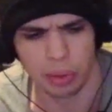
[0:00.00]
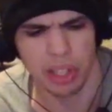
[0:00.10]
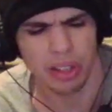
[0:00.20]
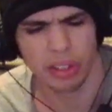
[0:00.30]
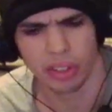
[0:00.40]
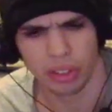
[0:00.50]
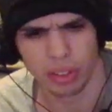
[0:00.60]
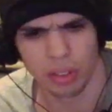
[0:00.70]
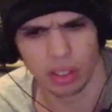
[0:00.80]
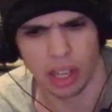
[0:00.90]
It was either,
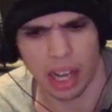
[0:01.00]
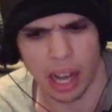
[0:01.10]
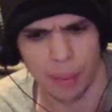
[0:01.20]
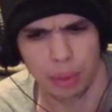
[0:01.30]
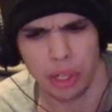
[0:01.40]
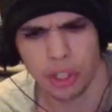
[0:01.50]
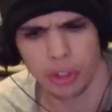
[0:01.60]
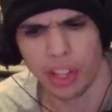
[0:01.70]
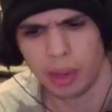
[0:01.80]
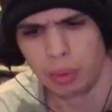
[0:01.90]
I'm pretty
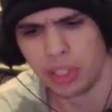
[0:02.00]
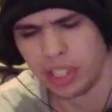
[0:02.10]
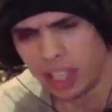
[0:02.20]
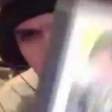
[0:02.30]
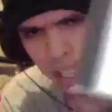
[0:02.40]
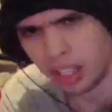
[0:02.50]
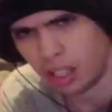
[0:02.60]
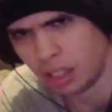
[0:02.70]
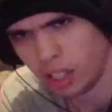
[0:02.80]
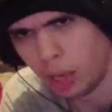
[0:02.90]
sure that it was
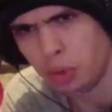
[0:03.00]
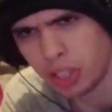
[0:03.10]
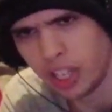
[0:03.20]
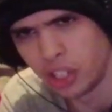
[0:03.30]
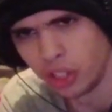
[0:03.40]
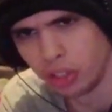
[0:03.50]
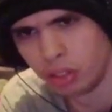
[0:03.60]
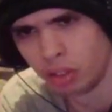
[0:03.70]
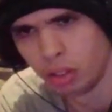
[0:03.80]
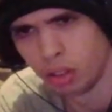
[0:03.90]
Legends,
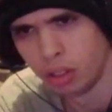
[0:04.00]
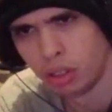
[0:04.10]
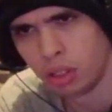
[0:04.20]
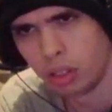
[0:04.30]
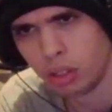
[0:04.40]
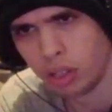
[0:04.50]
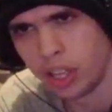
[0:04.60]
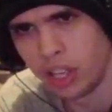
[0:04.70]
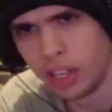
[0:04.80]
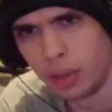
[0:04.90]

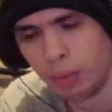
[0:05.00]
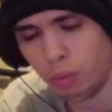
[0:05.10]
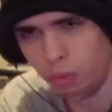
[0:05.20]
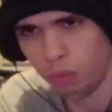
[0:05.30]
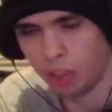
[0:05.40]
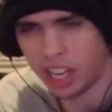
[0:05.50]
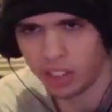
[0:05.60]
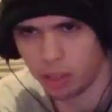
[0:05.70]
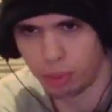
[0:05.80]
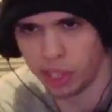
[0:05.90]
and I
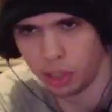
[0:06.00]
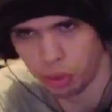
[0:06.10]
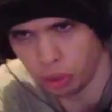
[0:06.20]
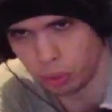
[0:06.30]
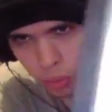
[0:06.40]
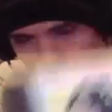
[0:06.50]
got this brand new too.